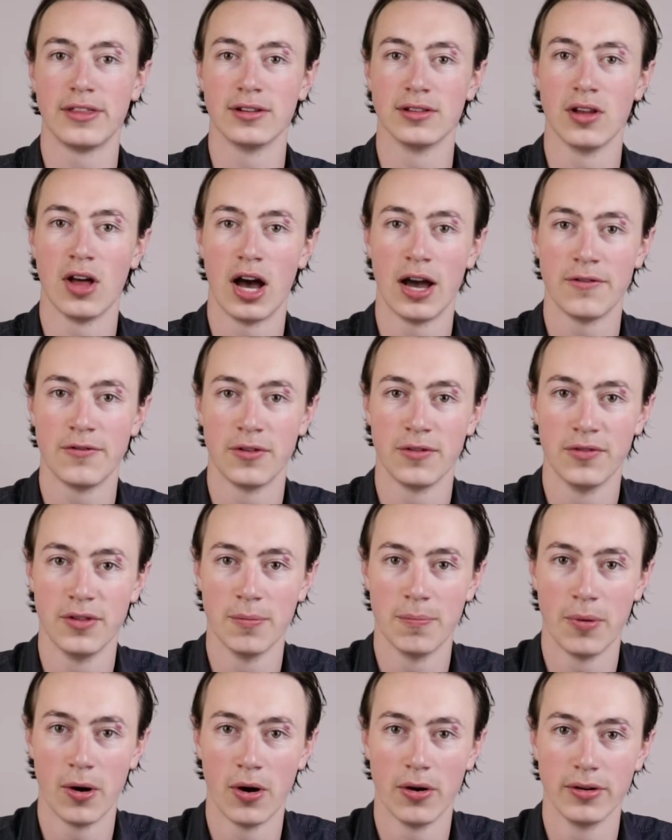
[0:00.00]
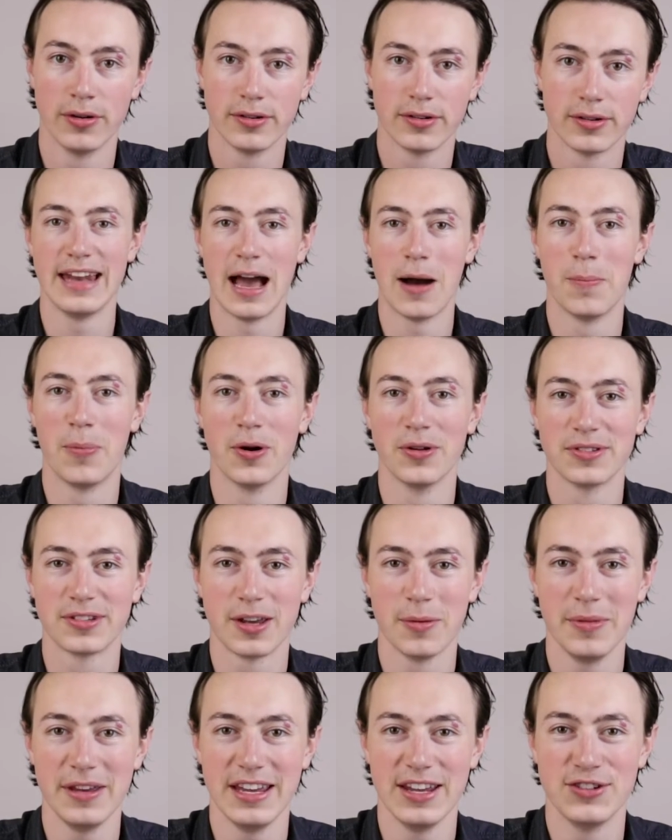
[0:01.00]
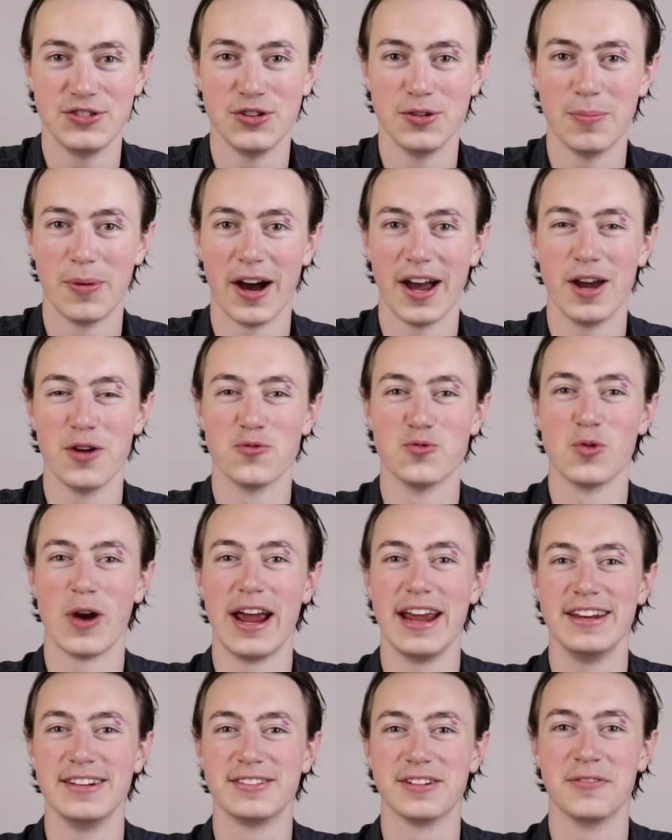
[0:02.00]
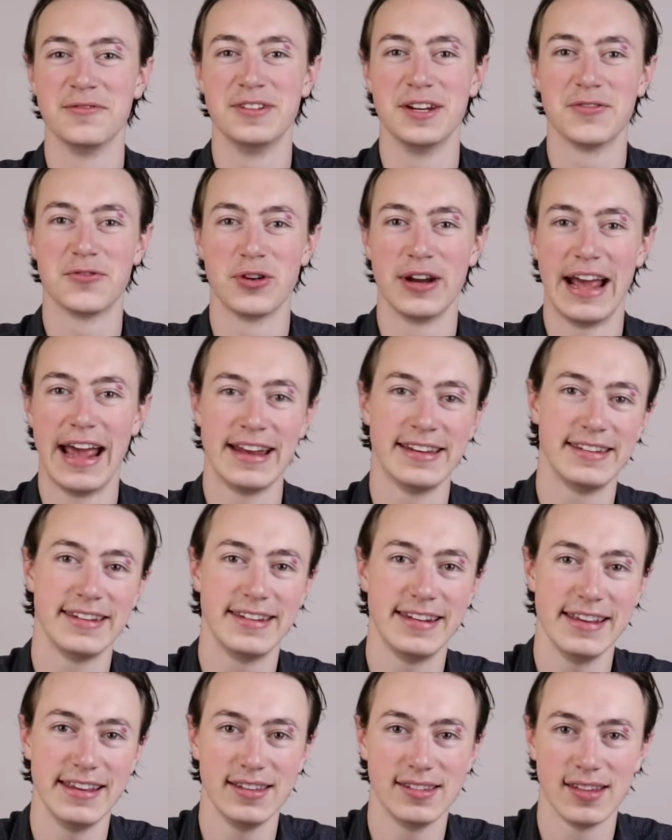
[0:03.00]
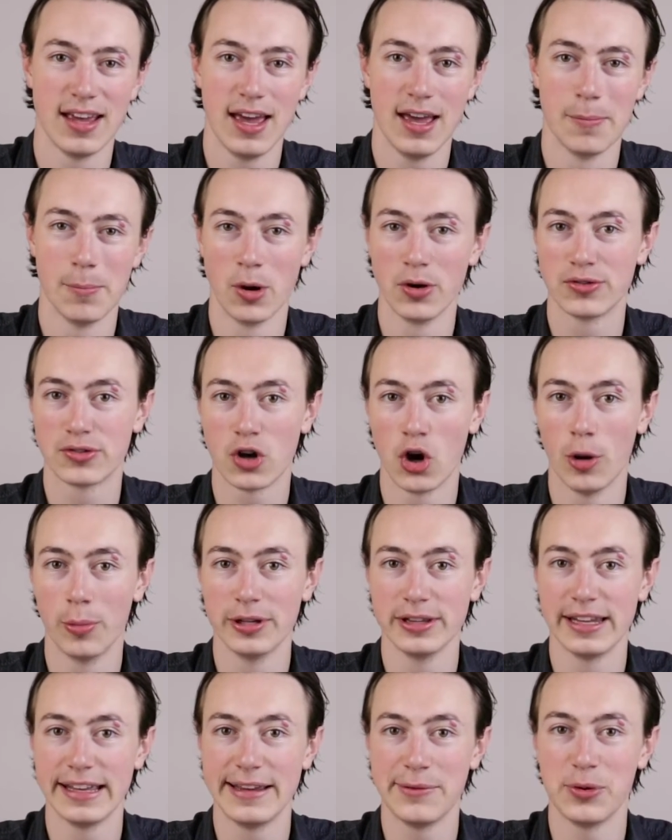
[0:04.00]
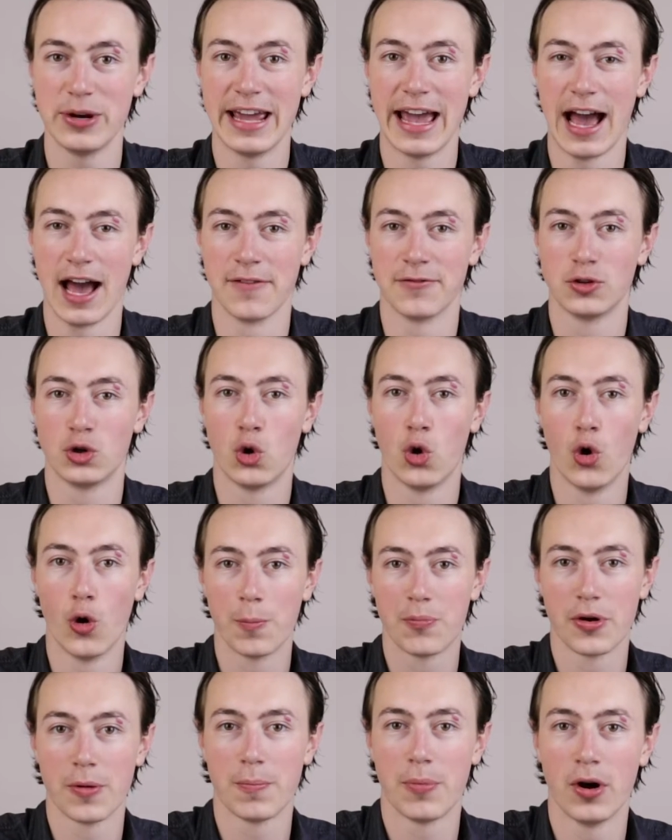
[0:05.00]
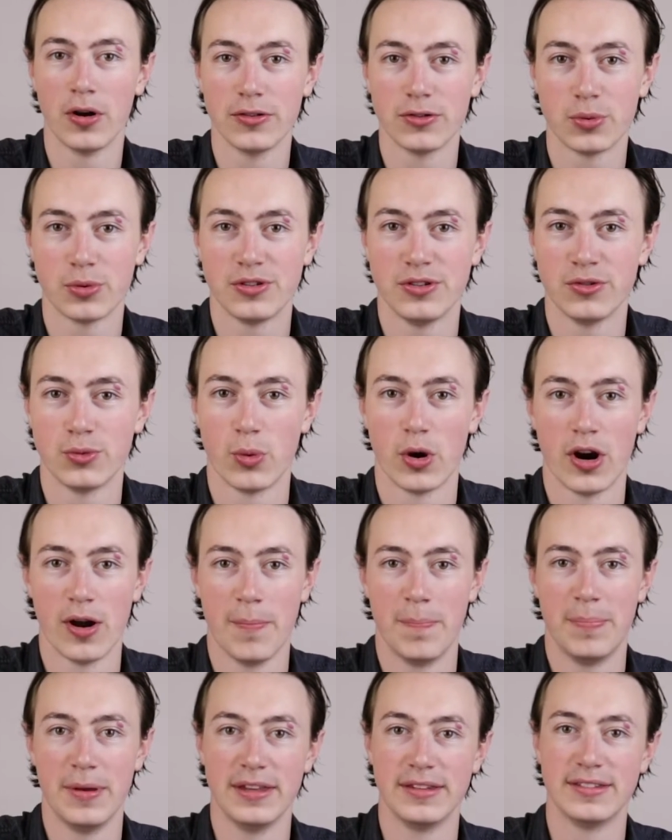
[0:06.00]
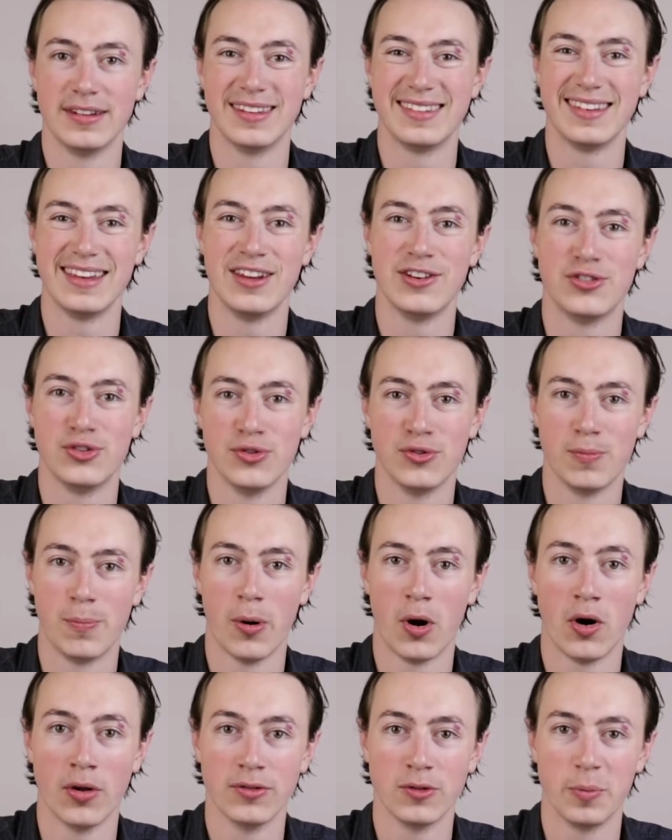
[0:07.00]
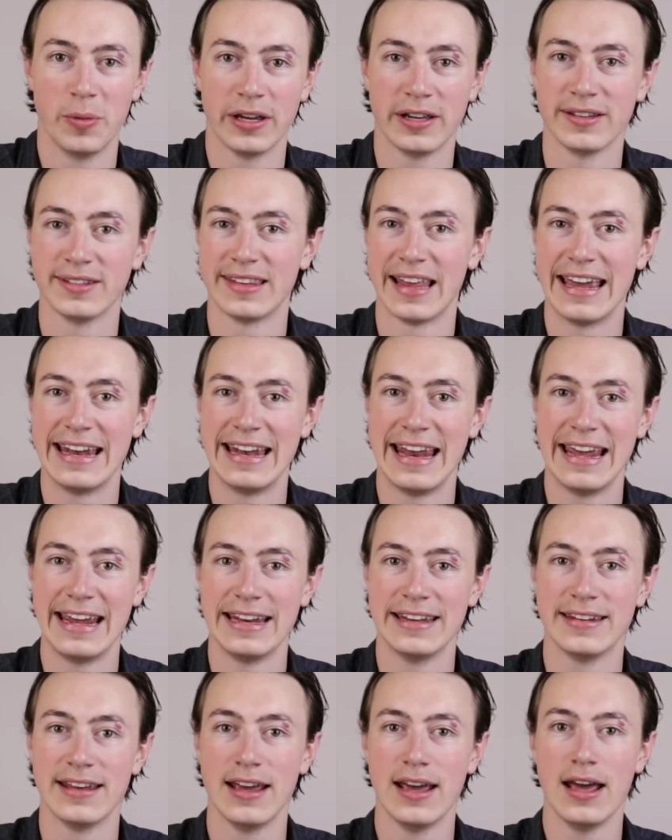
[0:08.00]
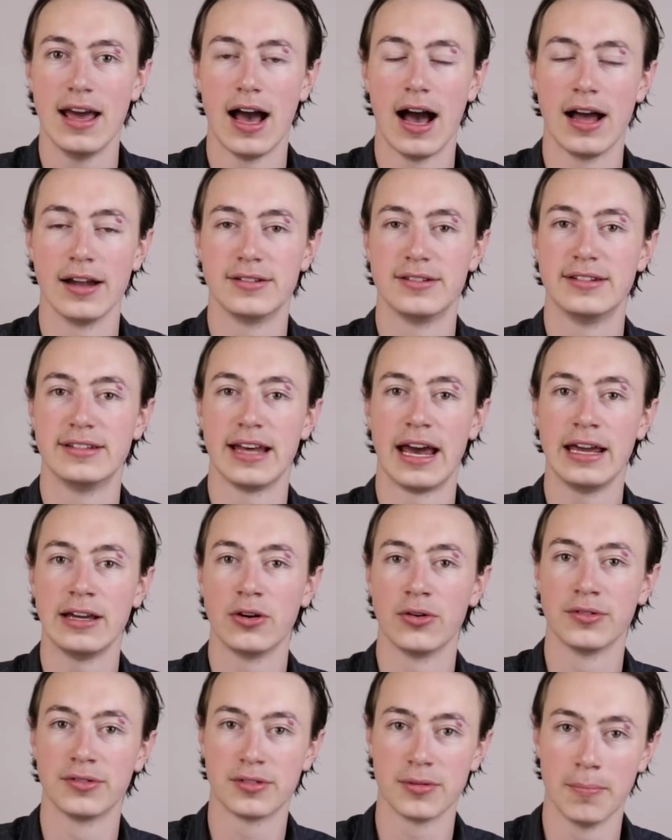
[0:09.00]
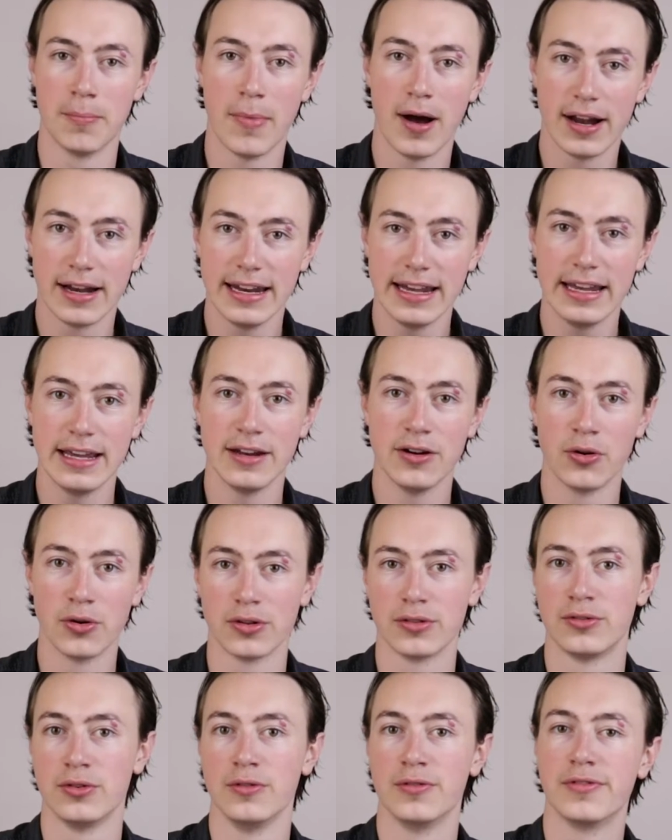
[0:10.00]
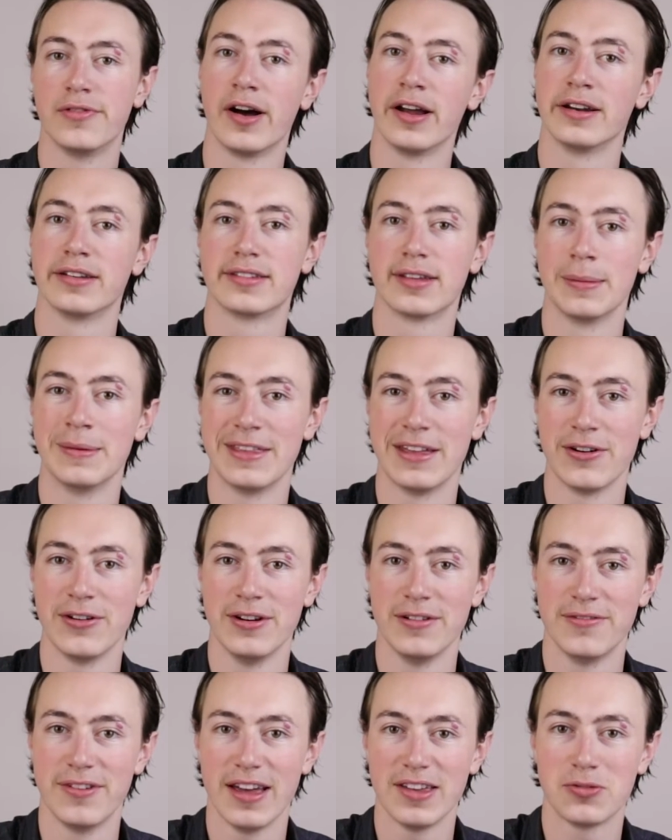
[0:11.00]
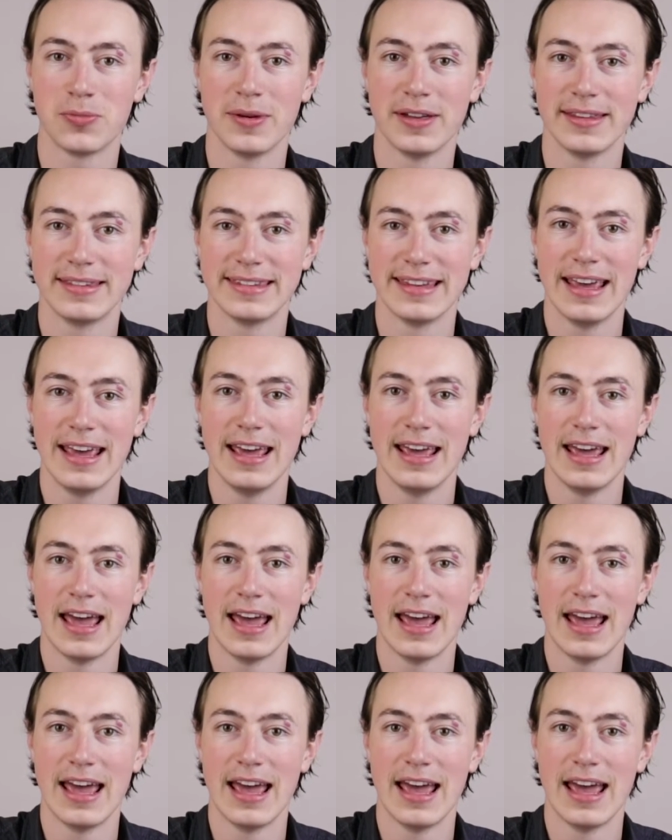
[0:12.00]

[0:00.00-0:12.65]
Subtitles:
the life of the bond. Now, bonds can be issued by a range of different entities. Most commonly, we have corporate bonds, which is where a business issues bonds because they need to take on some money in order to fund some of their investments.